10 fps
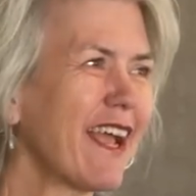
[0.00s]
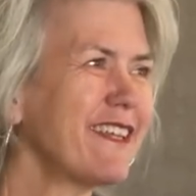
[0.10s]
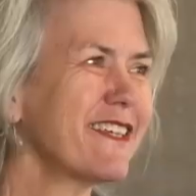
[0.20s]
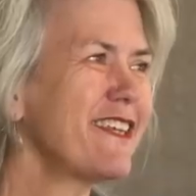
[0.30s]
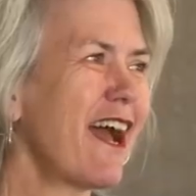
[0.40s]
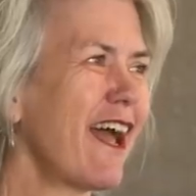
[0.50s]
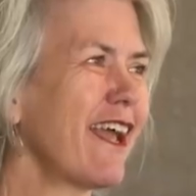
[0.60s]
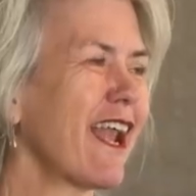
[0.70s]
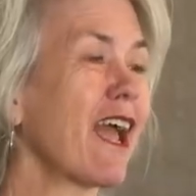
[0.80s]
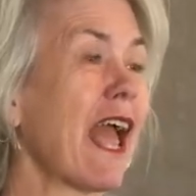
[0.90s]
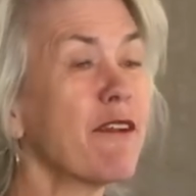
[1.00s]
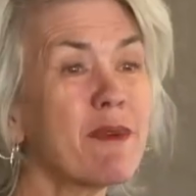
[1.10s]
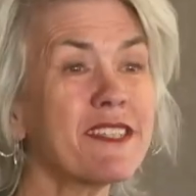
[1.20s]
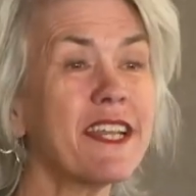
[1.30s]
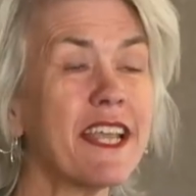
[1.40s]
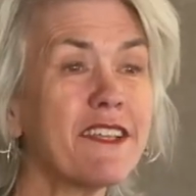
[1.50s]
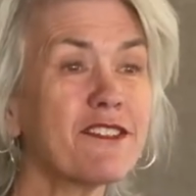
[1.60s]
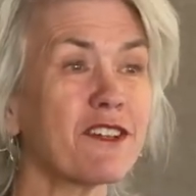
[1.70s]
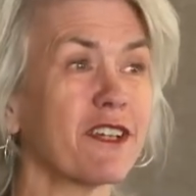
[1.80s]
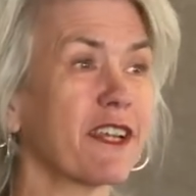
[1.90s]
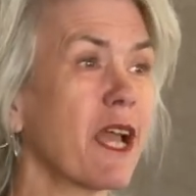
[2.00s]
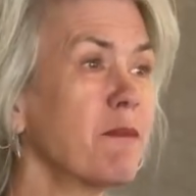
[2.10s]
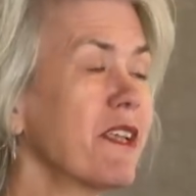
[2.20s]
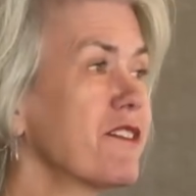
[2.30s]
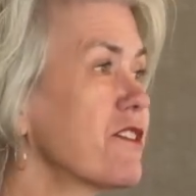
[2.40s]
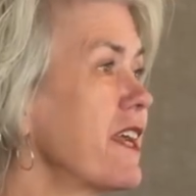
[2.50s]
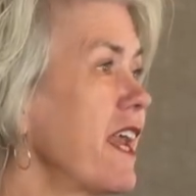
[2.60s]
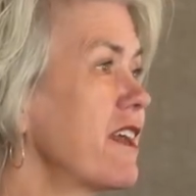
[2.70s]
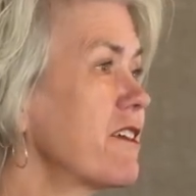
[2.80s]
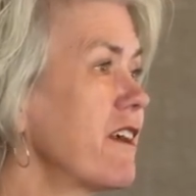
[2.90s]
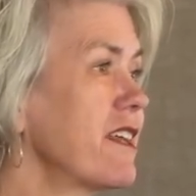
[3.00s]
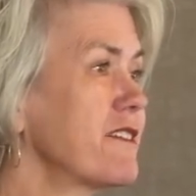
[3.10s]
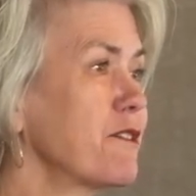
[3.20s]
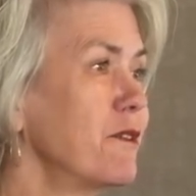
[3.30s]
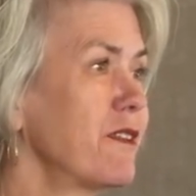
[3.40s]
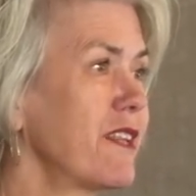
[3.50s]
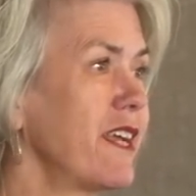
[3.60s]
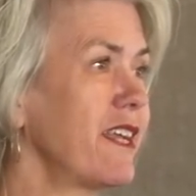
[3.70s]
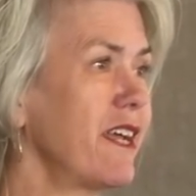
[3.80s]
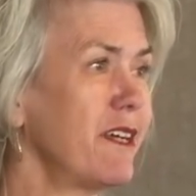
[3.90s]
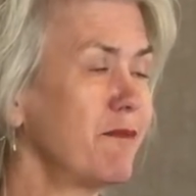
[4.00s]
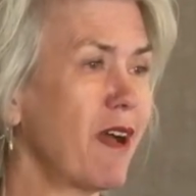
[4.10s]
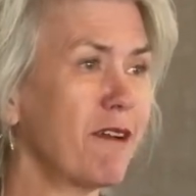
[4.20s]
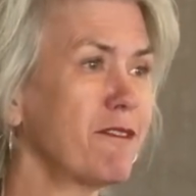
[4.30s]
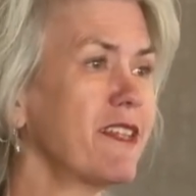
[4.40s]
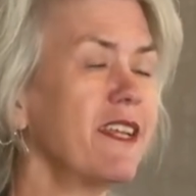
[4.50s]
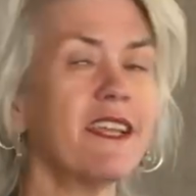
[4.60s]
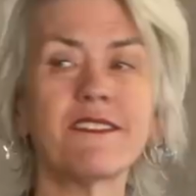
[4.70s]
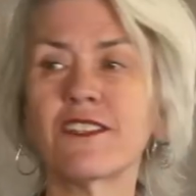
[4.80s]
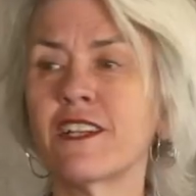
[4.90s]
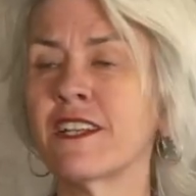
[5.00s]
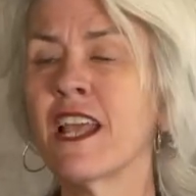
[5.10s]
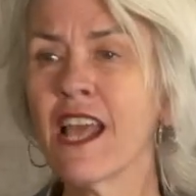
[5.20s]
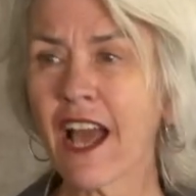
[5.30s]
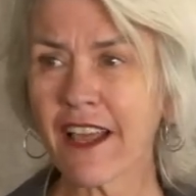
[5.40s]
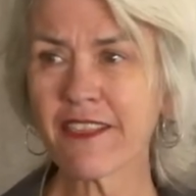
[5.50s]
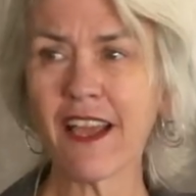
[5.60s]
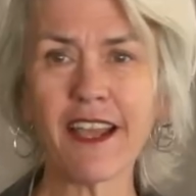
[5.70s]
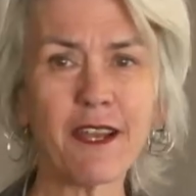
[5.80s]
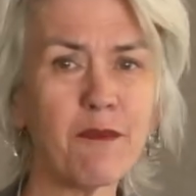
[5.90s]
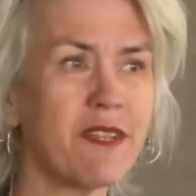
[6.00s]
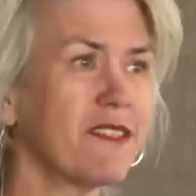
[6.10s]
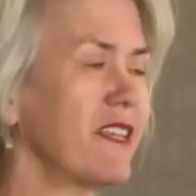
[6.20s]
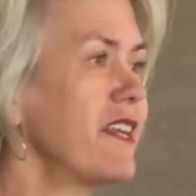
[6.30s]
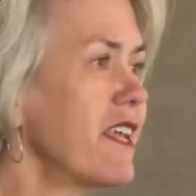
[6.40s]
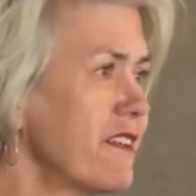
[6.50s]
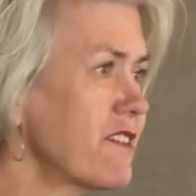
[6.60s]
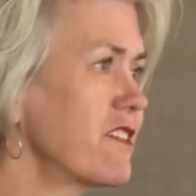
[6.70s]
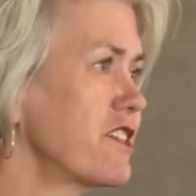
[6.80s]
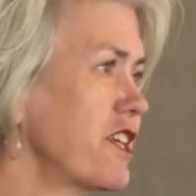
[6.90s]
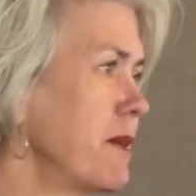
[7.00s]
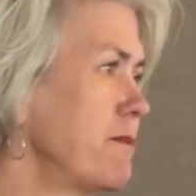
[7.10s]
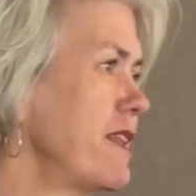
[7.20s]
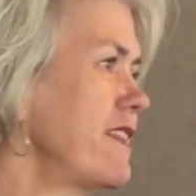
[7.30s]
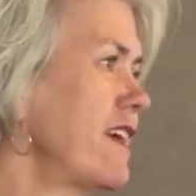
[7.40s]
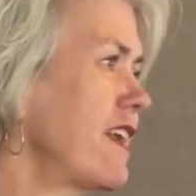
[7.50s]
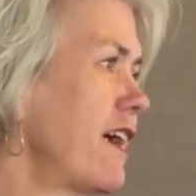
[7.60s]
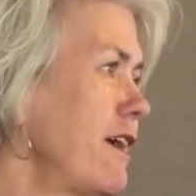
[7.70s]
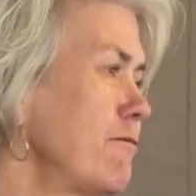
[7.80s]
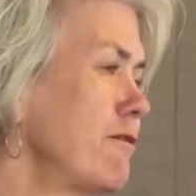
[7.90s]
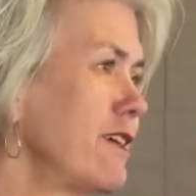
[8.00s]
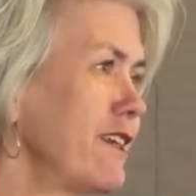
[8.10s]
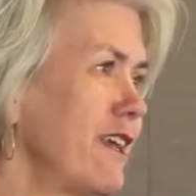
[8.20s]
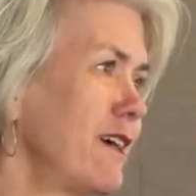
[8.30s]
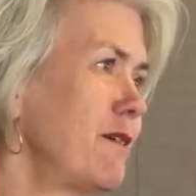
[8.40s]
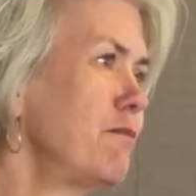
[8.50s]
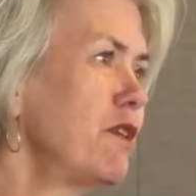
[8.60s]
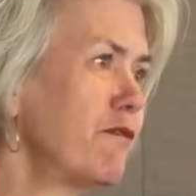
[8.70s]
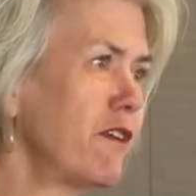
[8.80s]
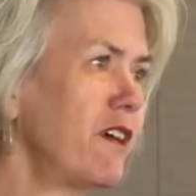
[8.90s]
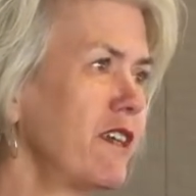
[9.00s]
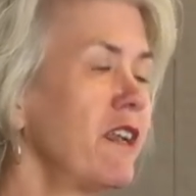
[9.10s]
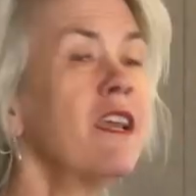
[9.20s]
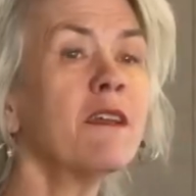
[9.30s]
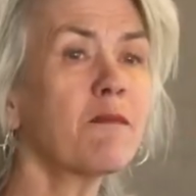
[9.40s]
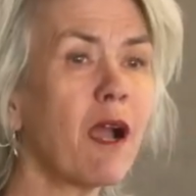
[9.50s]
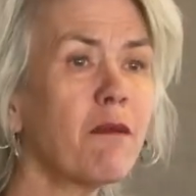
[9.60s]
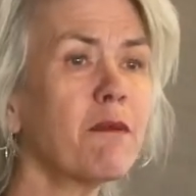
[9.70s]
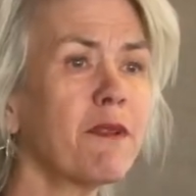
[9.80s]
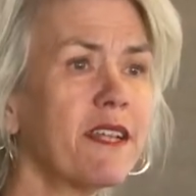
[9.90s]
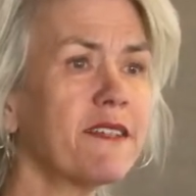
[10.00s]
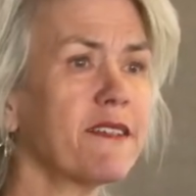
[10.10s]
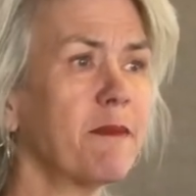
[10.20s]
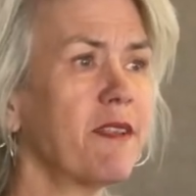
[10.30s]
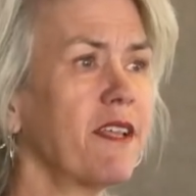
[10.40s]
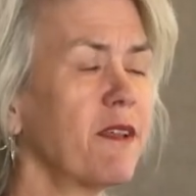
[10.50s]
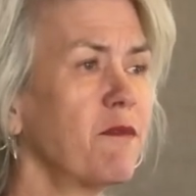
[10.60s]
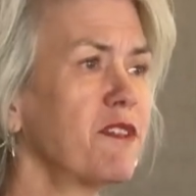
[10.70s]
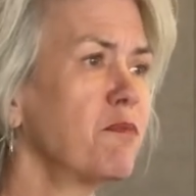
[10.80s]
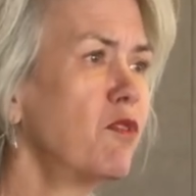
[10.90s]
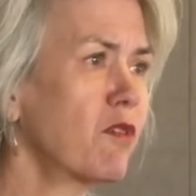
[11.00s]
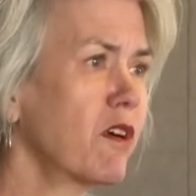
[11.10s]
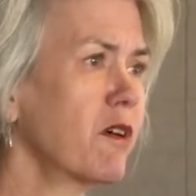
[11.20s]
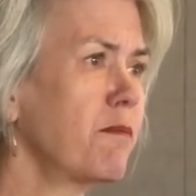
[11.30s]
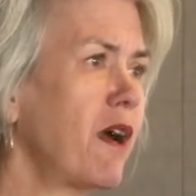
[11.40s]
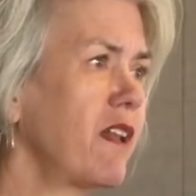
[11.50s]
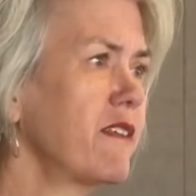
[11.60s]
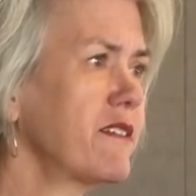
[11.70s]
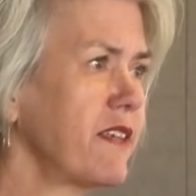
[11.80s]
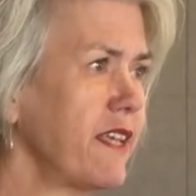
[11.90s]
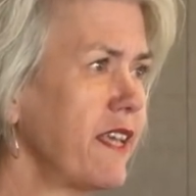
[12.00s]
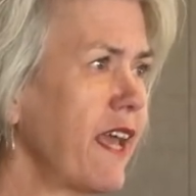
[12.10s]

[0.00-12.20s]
did not, I was an intern coming straight out of grad school. I was an intern. I thought it was an internship and that I would move on probably to something that was more policy